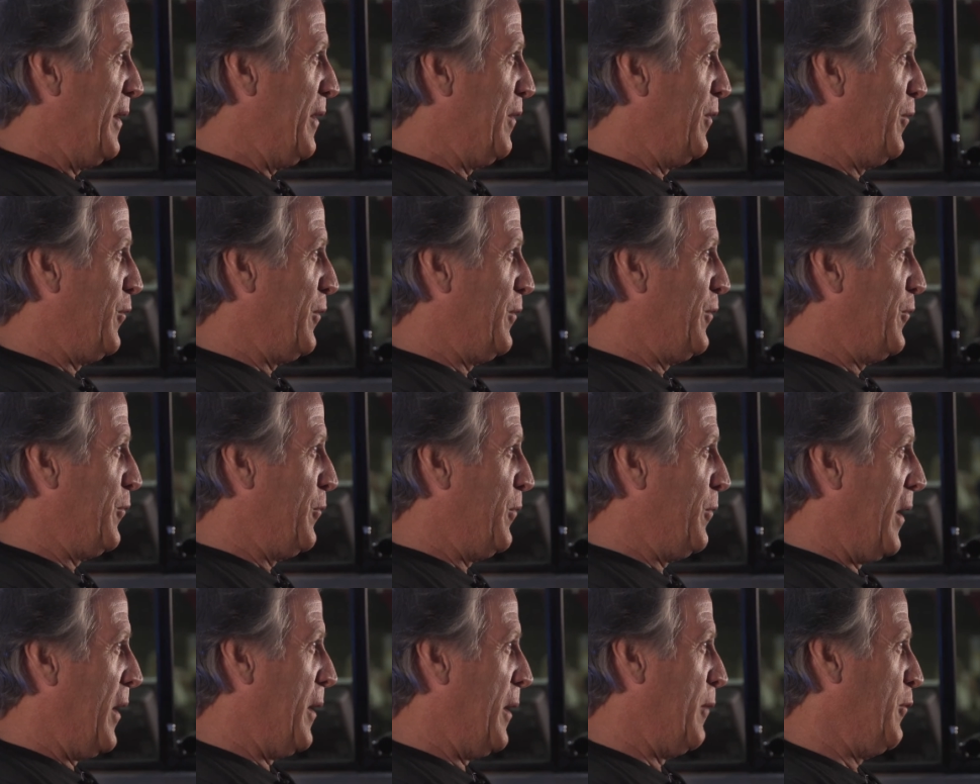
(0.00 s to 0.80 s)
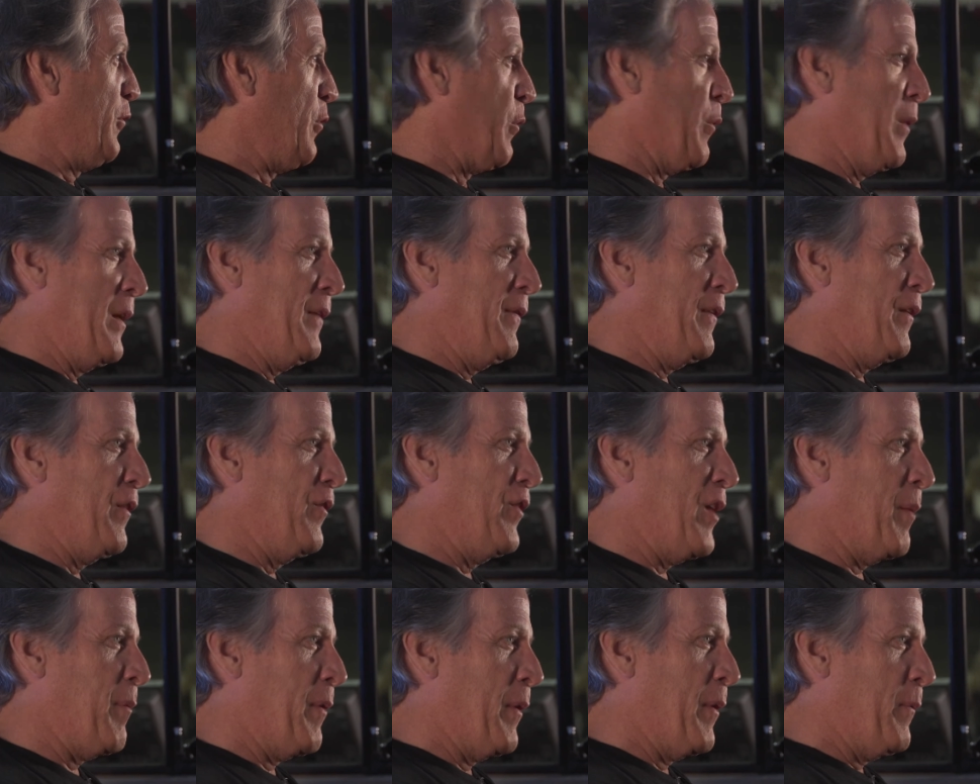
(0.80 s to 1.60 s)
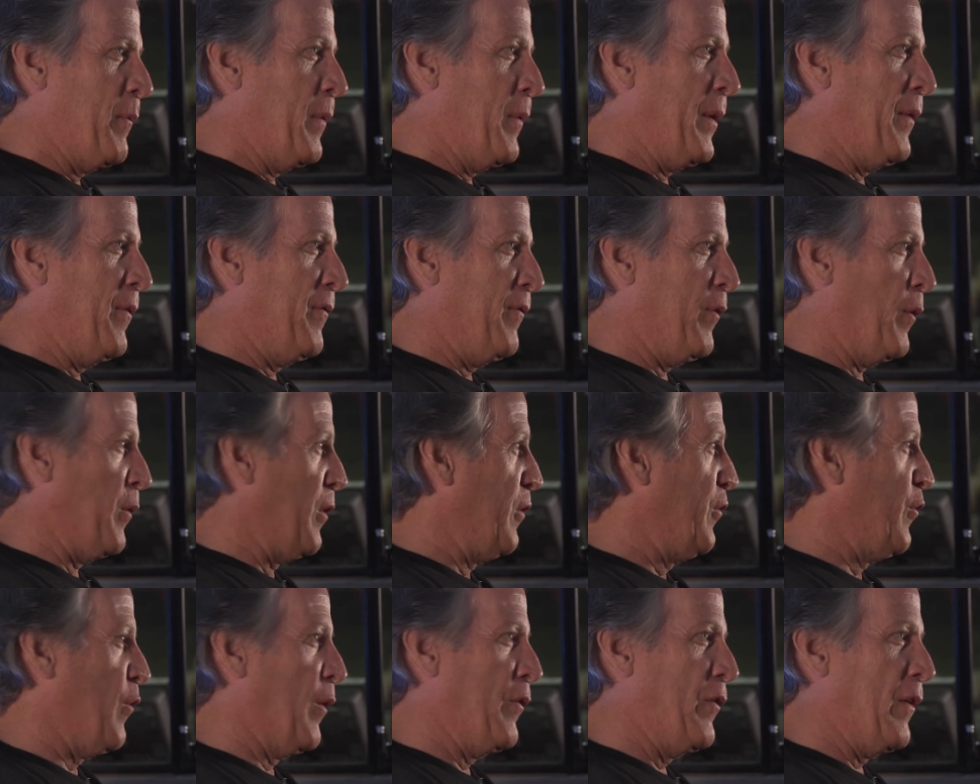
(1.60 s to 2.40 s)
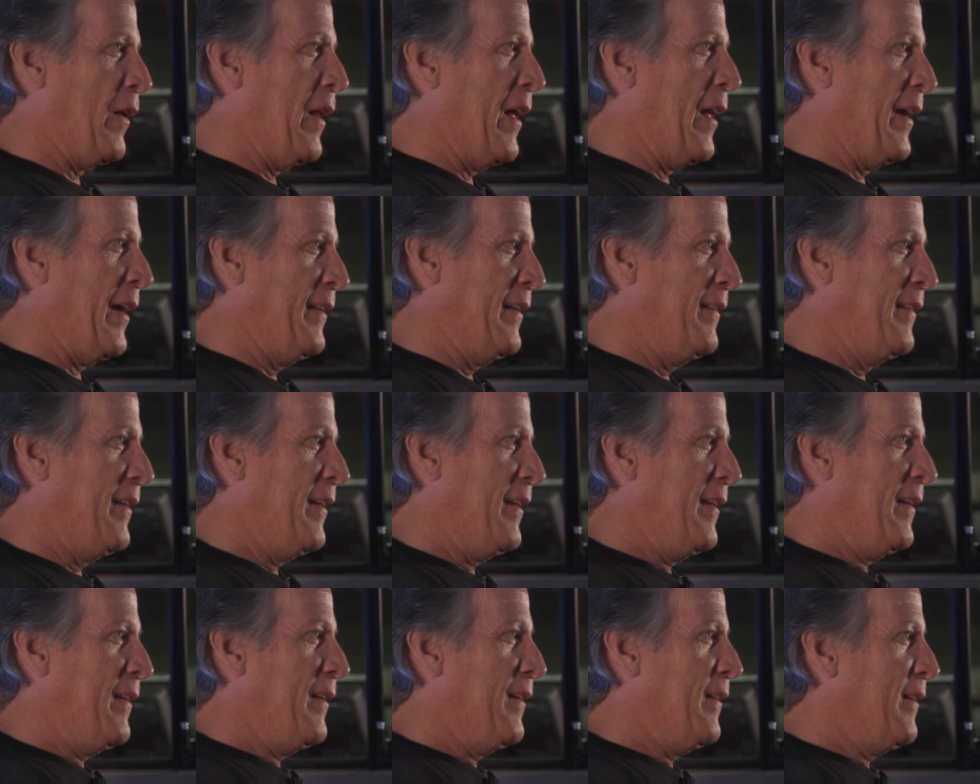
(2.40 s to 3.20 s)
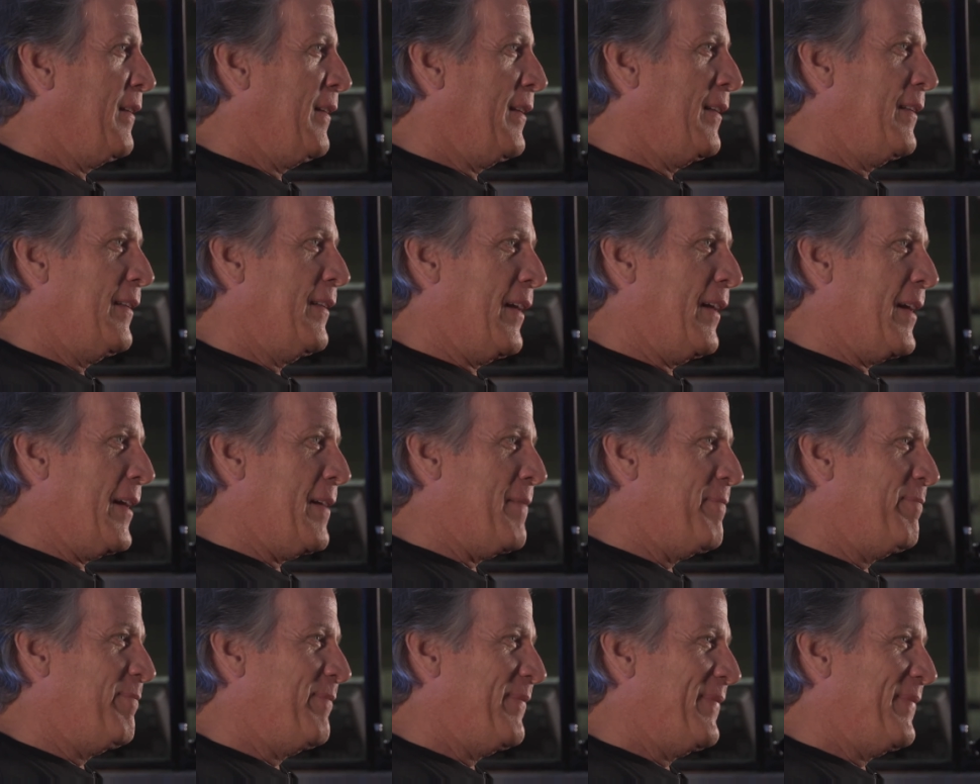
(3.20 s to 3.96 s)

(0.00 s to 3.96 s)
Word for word: He's touring this summer with Florida Georgia Line. How come you didn't bring him with you?